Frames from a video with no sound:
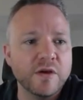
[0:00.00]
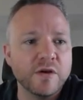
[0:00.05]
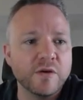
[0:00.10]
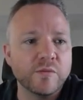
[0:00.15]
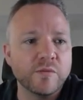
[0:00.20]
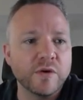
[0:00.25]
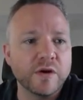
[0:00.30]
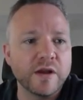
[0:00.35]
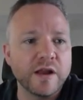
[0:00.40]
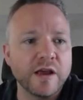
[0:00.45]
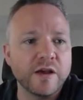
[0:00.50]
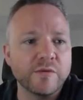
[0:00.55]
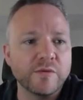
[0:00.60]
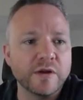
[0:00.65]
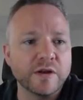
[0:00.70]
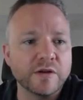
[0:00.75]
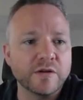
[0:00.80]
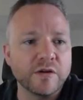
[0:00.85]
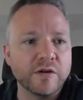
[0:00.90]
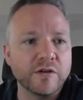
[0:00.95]
where now when
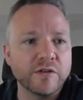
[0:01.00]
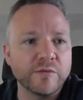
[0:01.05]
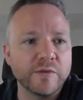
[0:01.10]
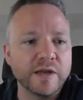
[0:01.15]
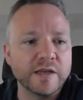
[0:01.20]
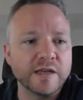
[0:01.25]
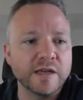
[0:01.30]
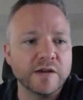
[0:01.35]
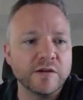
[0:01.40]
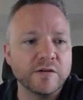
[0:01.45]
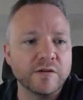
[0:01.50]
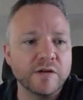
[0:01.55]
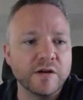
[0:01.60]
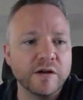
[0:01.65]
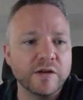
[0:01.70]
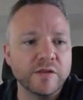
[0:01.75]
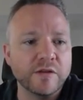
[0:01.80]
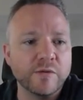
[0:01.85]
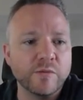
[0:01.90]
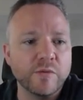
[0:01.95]
you're all the way down
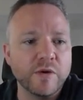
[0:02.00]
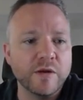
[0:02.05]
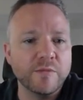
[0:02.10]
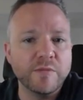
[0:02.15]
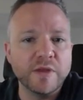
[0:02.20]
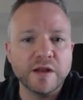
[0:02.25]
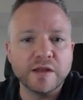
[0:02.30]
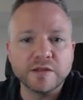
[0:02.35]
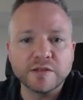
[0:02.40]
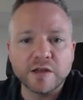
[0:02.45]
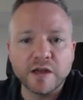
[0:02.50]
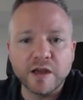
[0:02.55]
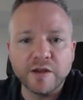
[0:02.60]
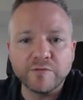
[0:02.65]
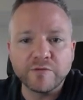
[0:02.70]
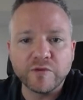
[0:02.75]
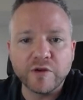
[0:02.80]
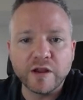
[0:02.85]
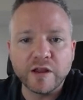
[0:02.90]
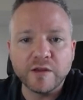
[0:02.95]
on the 1 minute time
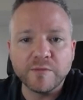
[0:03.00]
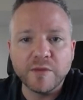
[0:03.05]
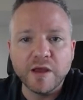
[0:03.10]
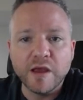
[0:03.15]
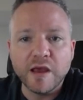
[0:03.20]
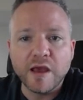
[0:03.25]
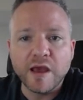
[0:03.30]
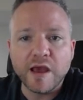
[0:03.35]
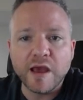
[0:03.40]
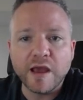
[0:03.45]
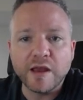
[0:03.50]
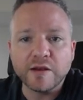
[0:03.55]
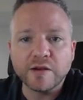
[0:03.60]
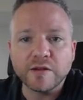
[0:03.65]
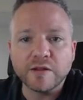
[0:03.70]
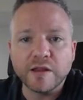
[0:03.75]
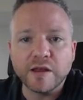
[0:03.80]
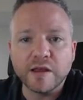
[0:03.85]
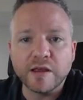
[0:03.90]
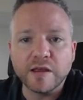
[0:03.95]
frame and you're
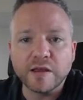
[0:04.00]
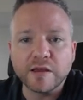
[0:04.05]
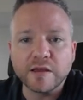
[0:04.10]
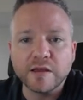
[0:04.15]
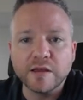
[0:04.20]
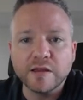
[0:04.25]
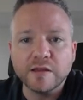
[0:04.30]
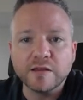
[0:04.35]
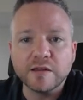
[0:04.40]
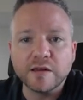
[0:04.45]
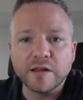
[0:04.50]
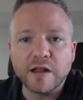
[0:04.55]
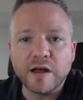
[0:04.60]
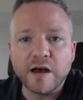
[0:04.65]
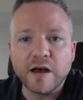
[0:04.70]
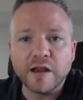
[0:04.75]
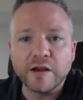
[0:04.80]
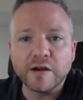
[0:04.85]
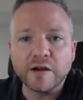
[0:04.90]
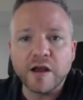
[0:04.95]
like little
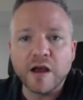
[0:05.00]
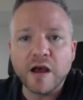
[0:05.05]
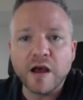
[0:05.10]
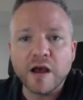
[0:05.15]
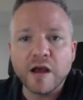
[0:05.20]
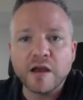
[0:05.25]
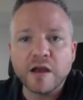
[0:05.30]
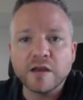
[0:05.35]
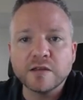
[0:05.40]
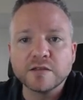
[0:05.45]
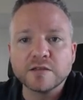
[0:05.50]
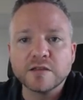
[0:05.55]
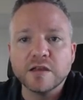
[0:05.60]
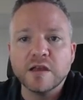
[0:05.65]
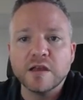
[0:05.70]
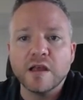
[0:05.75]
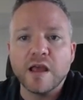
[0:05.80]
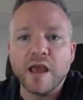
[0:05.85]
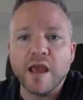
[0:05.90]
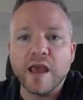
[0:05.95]
higher highs
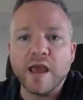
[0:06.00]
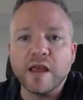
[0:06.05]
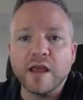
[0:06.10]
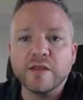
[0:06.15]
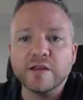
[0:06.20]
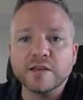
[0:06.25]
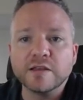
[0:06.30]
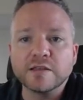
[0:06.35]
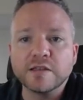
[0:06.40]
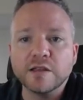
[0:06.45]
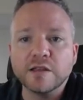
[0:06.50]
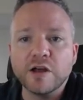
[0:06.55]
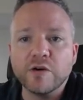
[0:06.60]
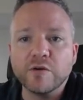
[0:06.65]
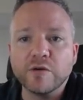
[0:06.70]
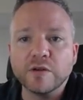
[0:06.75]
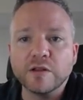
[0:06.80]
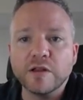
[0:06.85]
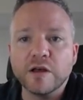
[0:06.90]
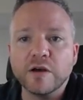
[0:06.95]
and this
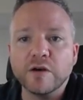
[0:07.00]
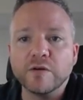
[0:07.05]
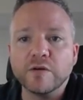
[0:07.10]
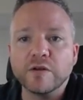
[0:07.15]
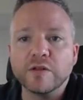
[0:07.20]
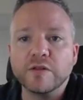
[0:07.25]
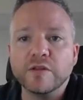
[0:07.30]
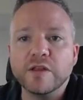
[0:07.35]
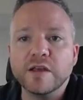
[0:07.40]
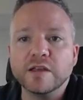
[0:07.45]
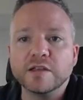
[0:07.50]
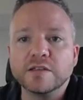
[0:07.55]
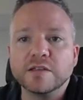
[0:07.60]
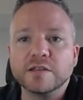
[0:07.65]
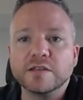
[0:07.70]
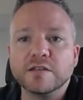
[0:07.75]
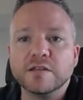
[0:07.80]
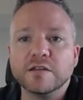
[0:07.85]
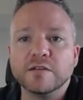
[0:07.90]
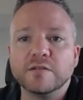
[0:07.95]
lower low. This
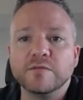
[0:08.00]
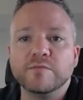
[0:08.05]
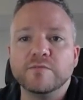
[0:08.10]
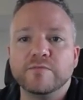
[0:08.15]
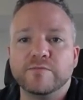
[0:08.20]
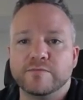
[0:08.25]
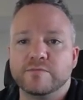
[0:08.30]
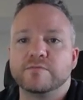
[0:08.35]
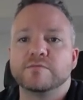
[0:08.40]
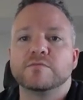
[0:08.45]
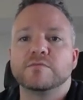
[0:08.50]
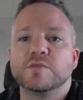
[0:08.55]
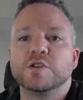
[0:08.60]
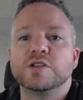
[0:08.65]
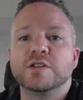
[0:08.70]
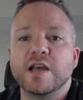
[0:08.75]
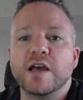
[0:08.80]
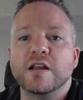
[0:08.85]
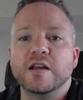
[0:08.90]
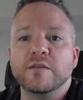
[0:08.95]
is the
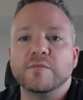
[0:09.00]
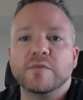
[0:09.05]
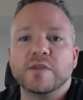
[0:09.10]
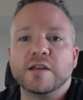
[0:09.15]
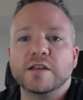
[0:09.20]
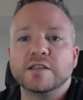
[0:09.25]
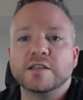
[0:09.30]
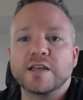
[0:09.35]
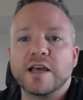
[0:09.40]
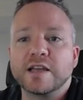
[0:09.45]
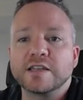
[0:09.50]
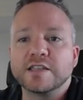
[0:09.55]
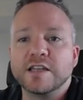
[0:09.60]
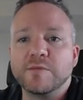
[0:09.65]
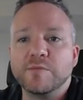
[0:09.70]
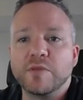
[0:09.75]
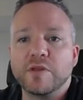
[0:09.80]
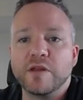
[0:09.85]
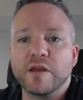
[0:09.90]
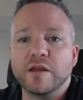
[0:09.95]
setup, the exact same
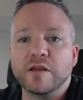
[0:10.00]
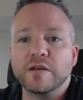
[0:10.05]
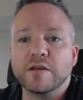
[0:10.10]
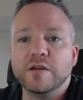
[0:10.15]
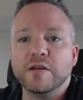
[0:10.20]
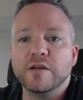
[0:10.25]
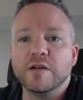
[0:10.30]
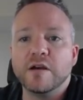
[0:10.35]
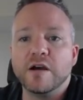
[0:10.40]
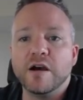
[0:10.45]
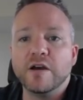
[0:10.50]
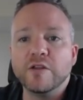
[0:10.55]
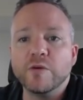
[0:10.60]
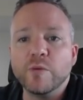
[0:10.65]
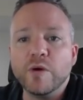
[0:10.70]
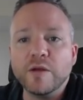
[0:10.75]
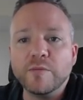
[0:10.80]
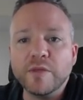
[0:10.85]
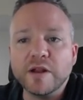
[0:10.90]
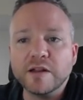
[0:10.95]
thing. On the
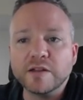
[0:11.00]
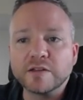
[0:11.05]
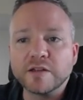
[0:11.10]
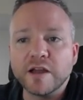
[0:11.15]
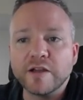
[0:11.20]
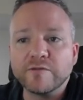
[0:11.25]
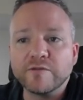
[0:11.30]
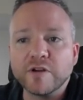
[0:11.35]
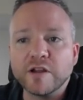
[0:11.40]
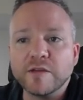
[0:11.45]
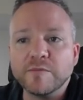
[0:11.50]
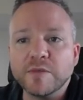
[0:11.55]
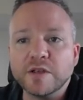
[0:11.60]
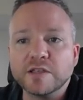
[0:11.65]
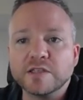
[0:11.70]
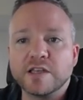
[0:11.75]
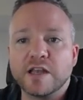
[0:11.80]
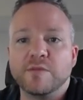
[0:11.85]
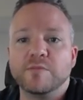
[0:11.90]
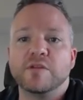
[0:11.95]
1 minute time frame,
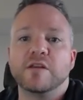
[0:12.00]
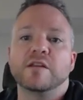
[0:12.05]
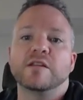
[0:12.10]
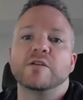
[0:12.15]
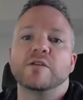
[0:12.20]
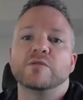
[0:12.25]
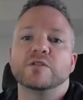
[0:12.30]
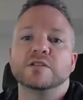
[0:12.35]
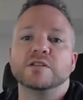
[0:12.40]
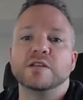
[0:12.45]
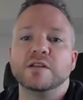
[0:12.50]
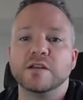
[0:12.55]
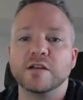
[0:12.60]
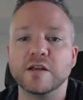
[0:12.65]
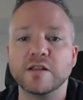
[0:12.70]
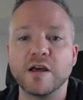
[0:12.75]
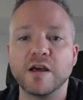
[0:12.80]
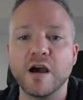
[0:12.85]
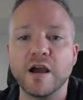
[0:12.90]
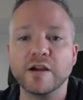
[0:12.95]
same thing that we're seeing on
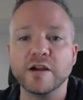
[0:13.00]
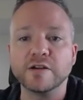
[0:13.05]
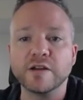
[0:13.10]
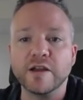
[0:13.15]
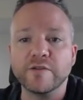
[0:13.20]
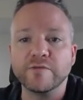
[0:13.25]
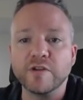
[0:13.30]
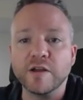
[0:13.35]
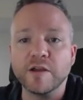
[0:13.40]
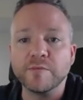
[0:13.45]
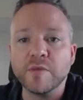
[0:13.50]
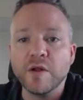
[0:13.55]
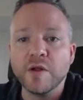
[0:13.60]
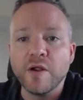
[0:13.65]
the higher time frame.